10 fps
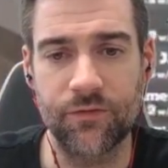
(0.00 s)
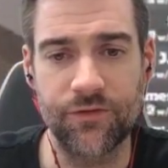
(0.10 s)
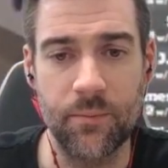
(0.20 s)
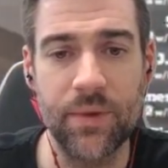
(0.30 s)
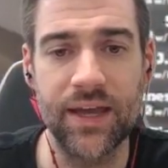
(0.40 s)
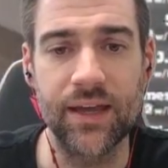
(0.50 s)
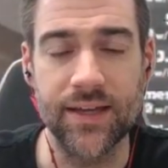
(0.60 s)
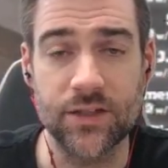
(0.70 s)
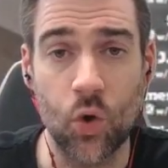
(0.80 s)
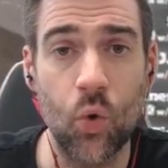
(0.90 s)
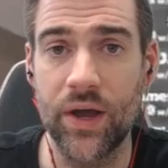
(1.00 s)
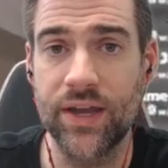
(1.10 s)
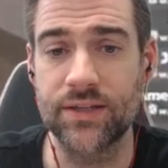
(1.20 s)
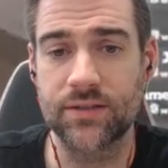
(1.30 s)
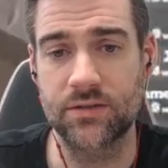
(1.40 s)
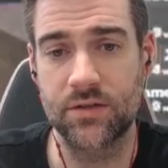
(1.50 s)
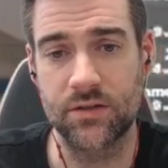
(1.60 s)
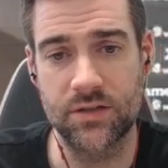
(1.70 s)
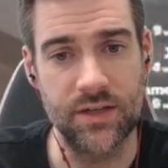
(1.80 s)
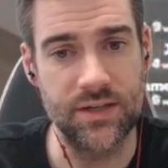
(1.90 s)
for me is always to
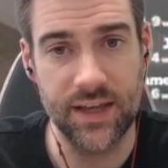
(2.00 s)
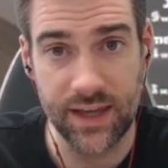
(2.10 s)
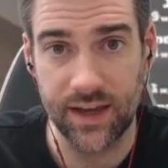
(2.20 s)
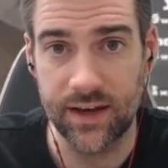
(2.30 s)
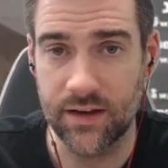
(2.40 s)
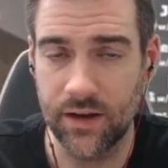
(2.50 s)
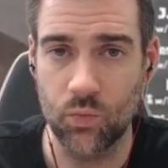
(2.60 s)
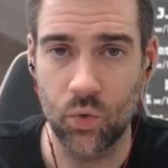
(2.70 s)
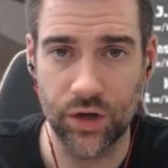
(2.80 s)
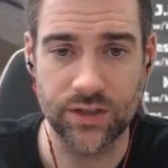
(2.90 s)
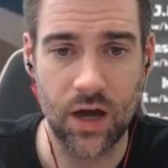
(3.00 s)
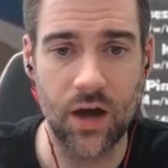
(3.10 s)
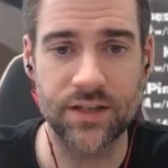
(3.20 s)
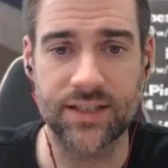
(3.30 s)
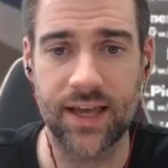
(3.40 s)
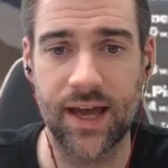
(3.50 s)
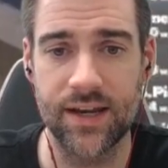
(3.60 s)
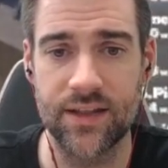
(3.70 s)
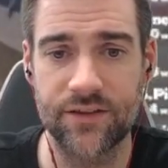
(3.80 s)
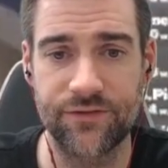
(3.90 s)
dig in and work as hard as I can
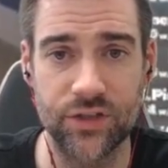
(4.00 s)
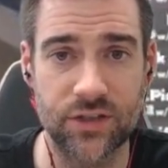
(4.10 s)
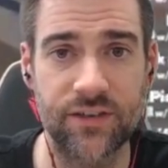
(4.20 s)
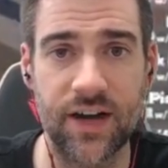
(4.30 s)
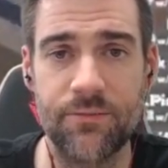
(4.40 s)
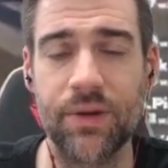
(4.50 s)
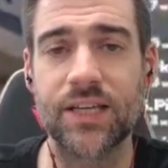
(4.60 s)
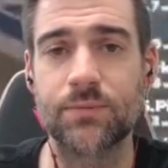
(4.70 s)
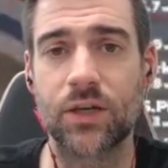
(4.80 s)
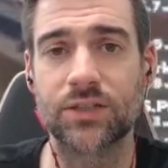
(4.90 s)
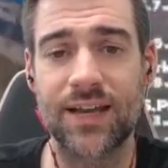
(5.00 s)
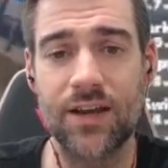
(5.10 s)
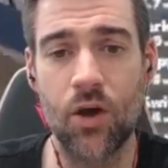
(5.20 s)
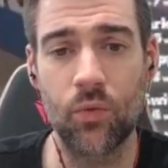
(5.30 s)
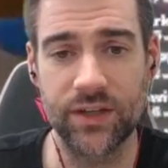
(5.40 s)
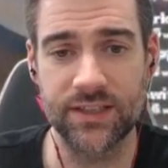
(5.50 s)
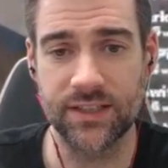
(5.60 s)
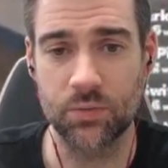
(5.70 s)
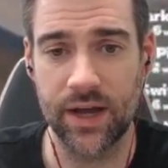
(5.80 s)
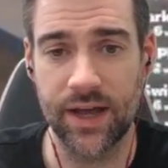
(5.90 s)
in this first 5 minutes, because I know this
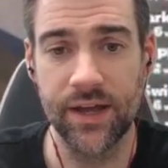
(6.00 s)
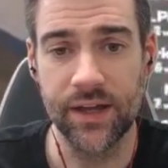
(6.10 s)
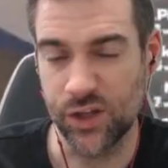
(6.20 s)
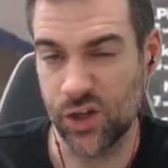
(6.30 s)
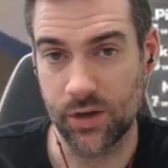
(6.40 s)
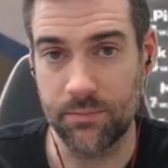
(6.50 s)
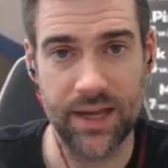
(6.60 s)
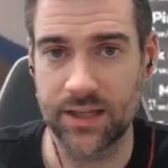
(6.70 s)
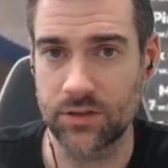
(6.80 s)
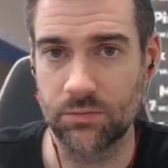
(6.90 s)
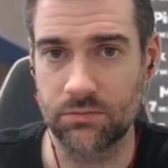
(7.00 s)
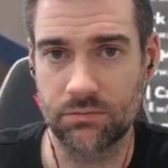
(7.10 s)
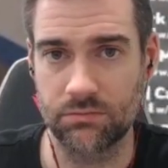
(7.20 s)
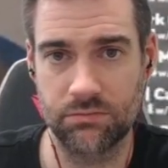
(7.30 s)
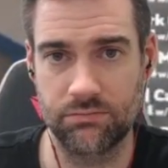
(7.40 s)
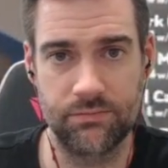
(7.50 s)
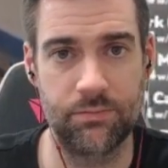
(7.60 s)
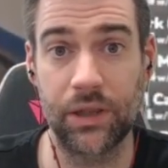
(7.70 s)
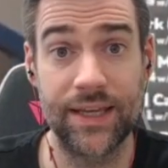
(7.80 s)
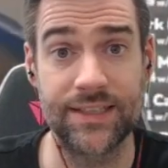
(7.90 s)
is where you can make some
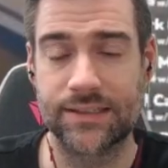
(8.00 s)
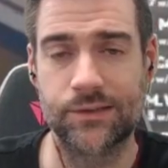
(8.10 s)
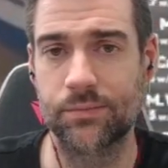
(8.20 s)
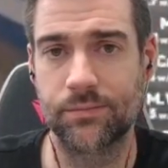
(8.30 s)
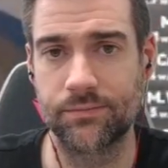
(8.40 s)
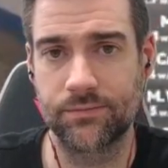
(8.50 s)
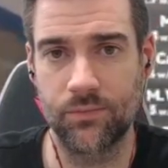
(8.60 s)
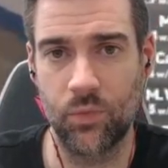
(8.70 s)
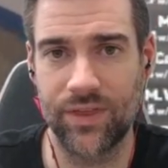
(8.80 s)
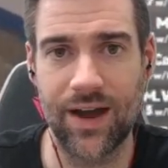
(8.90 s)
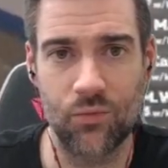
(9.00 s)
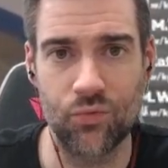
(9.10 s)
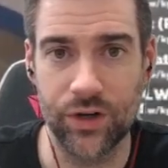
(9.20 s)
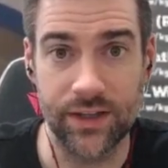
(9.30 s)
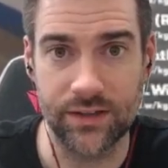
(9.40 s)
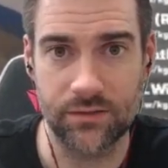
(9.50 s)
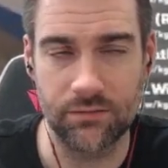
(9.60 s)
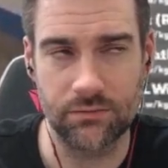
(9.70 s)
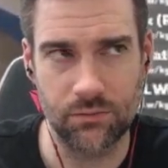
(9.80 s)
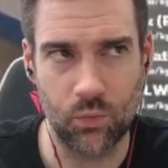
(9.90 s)
places up without really
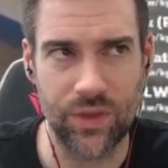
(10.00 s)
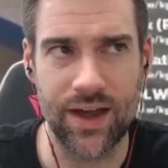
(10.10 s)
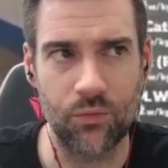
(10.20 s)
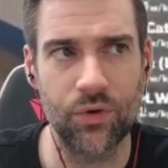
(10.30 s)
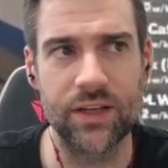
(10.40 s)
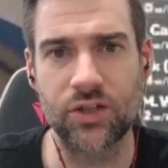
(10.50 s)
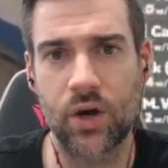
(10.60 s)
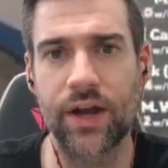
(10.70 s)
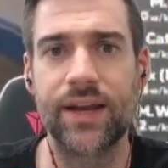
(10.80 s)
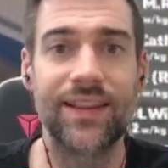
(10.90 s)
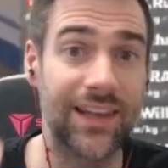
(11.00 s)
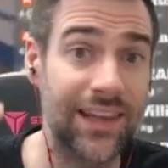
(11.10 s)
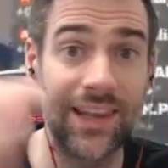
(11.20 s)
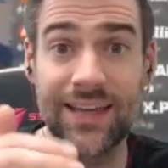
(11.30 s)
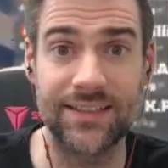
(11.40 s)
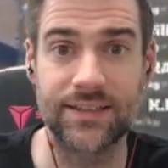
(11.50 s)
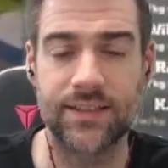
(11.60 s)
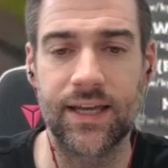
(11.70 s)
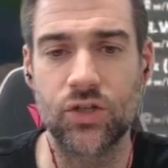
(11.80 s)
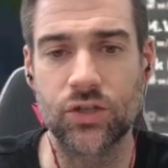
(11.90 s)
trying in the later
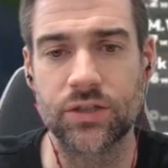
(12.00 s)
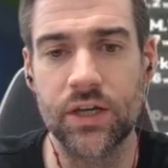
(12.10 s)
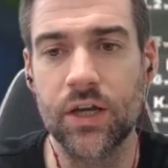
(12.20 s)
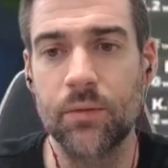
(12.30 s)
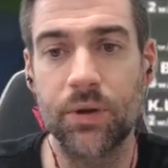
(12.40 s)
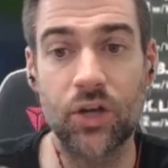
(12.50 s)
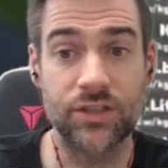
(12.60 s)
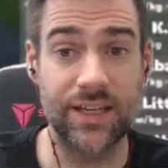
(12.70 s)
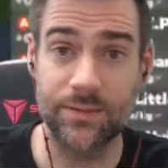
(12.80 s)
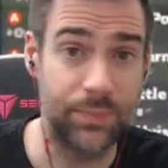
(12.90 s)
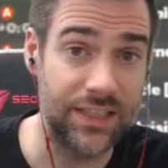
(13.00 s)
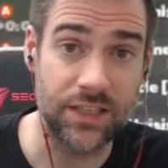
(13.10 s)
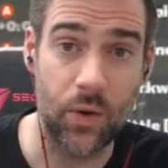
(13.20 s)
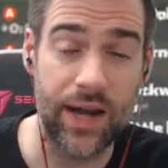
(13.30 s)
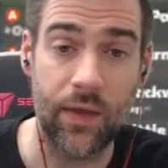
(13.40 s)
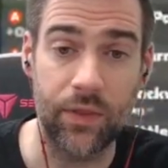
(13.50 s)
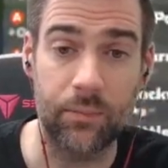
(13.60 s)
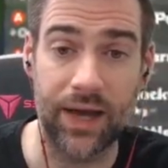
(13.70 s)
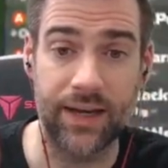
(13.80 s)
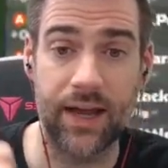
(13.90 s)
stages, because there's Bs going out the
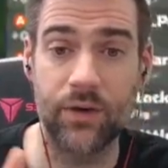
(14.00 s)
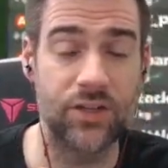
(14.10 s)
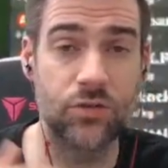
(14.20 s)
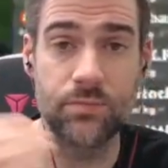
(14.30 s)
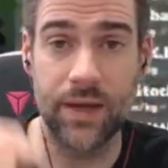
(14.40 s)
back now and it's just